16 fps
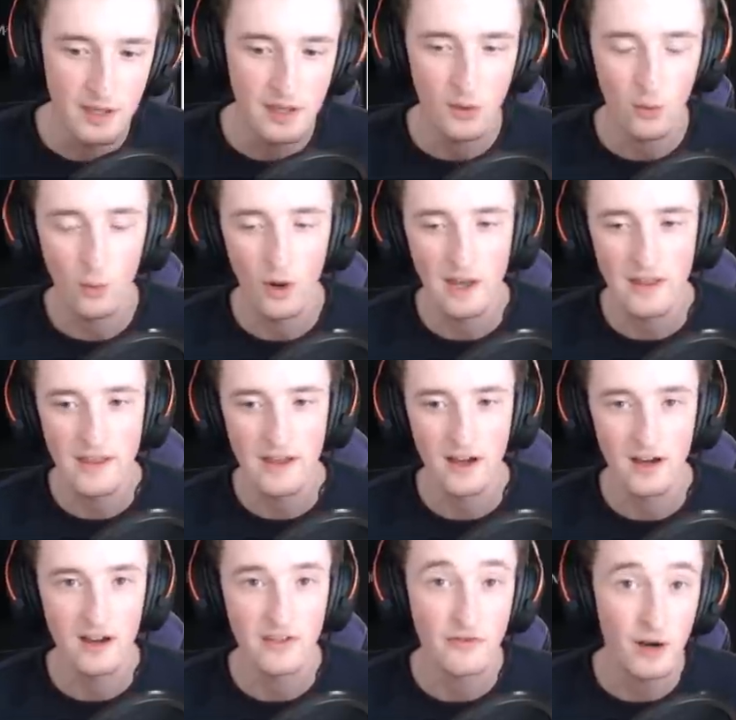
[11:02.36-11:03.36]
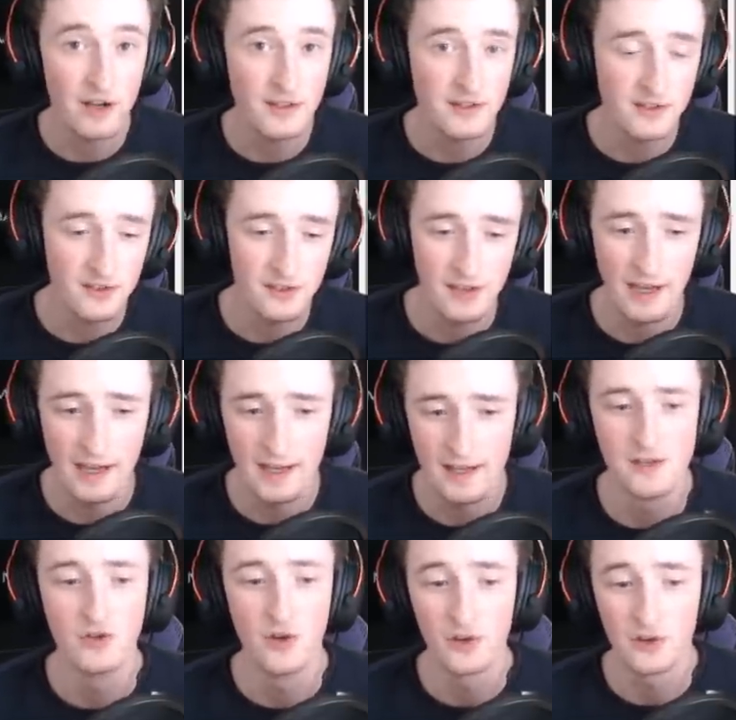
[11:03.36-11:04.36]
why they are friends
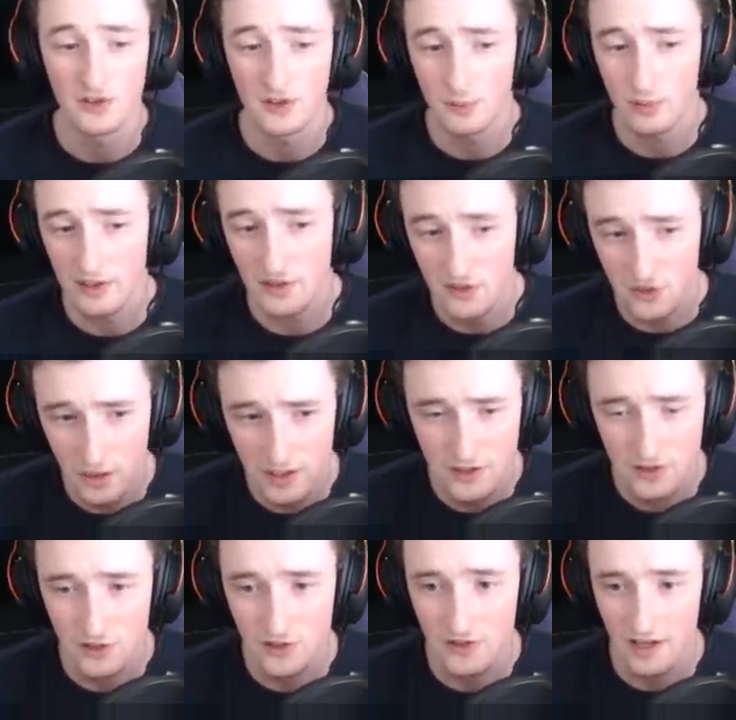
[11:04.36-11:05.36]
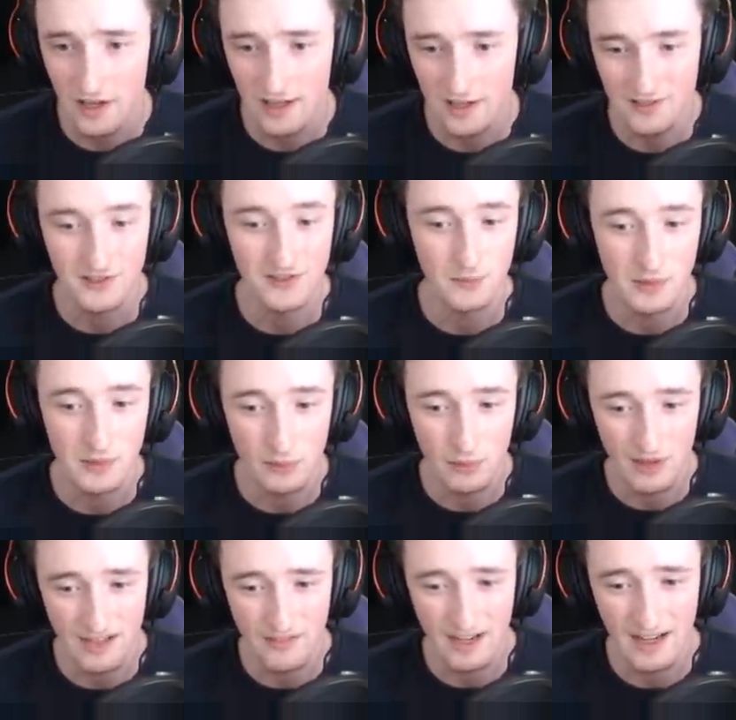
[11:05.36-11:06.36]
and not simply strangers as people
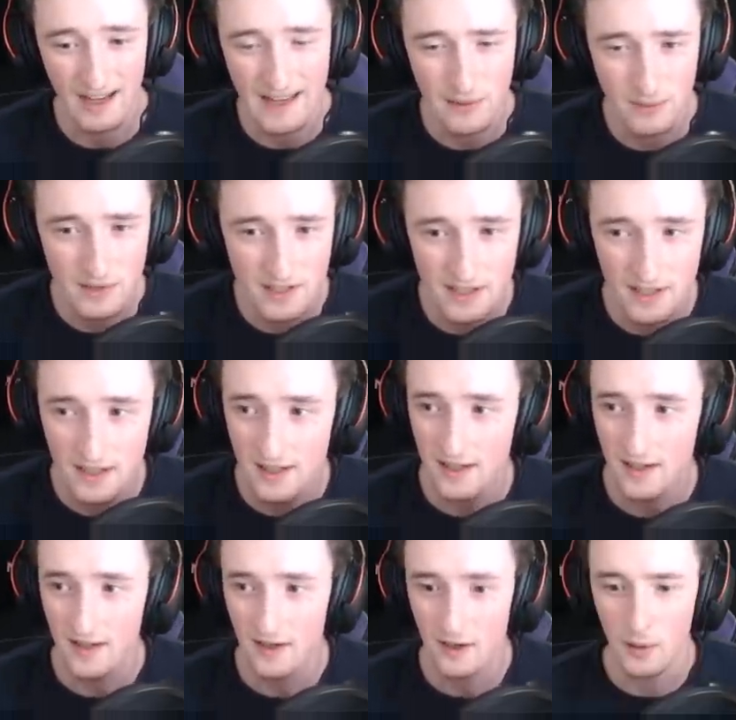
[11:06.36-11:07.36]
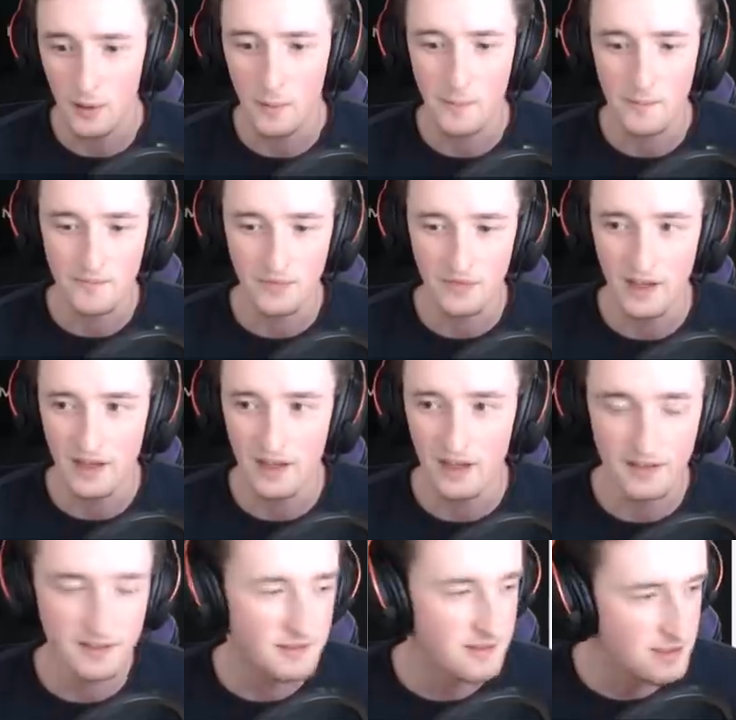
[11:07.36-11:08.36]
have claimed. Um, they
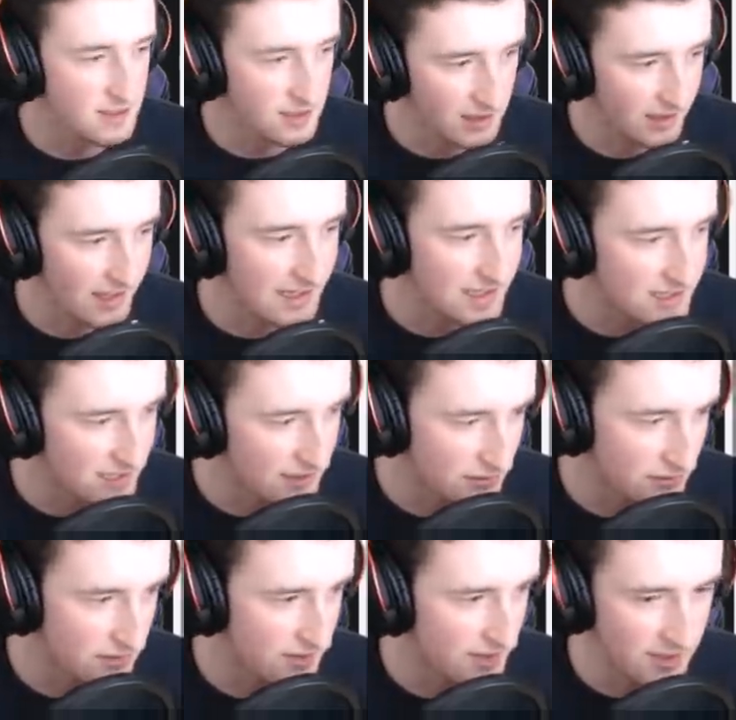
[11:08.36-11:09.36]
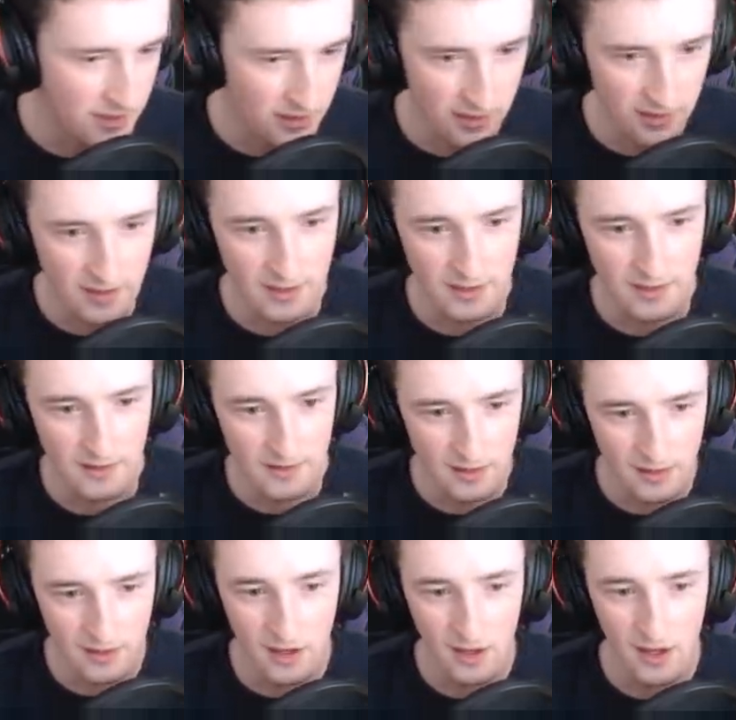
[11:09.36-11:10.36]
are linked in in a in
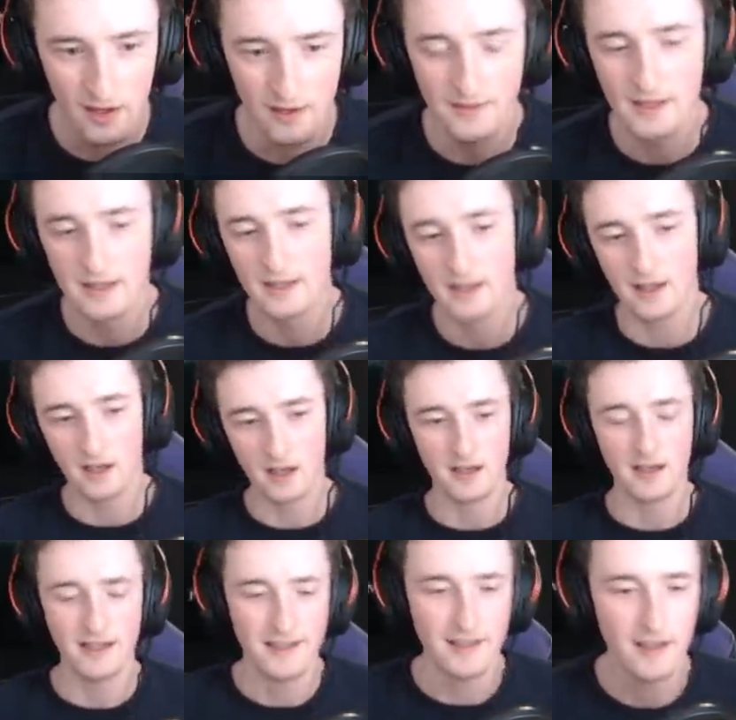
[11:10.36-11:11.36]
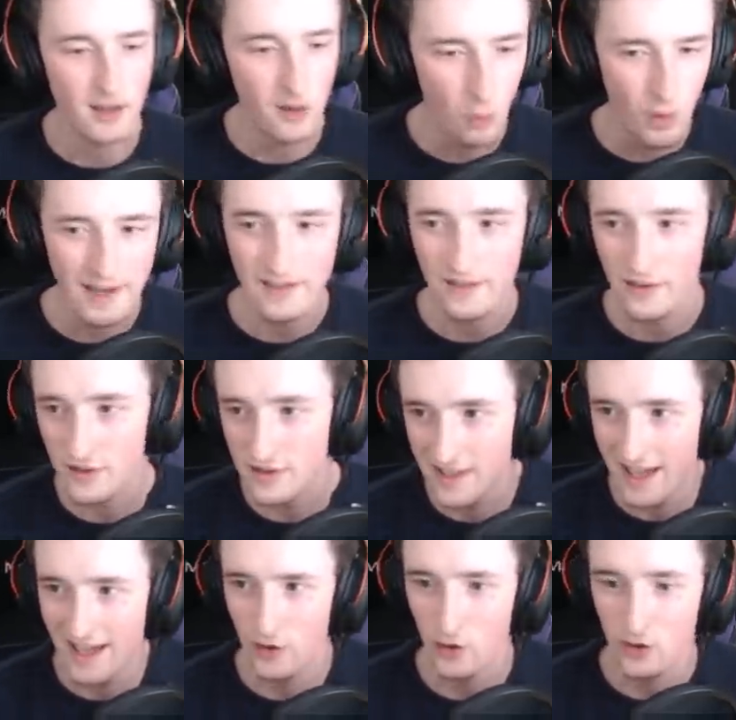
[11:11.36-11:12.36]
an in a way that
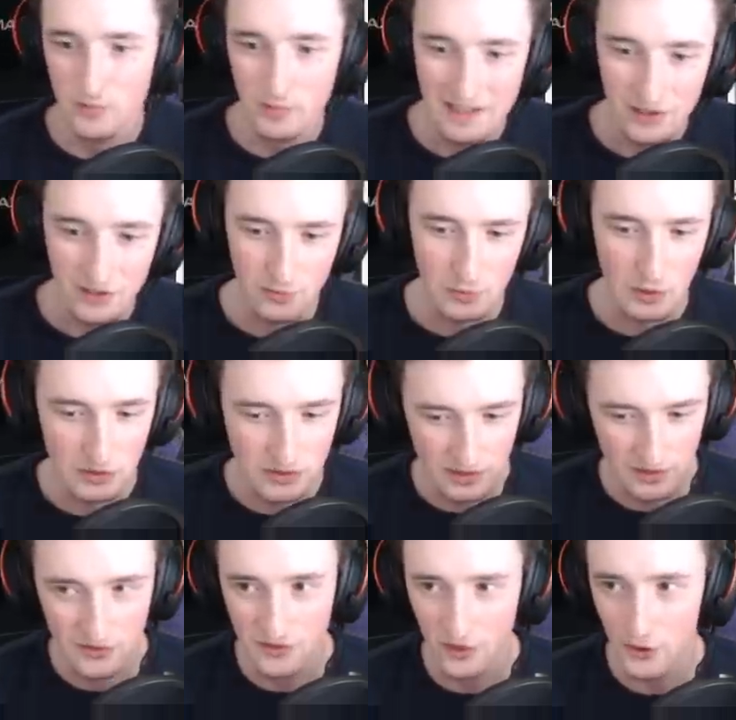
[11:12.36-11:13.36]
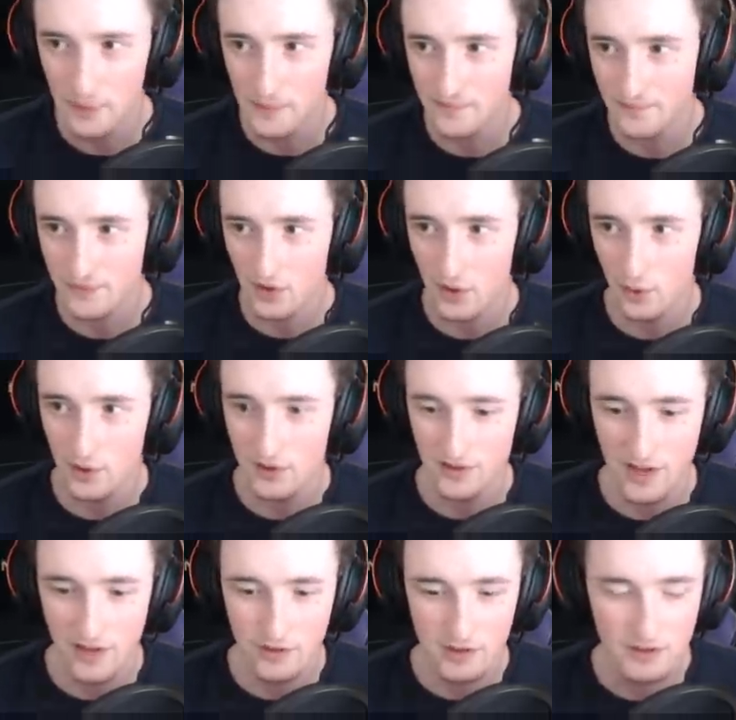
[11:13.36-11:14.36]
cannot be disputed. So, what is
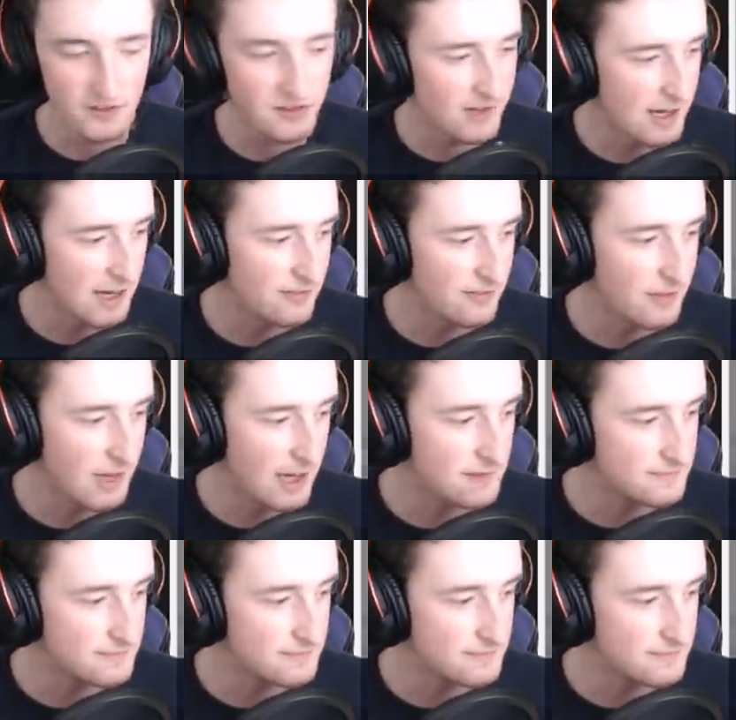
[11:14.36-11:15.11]
the evidence that I have for that?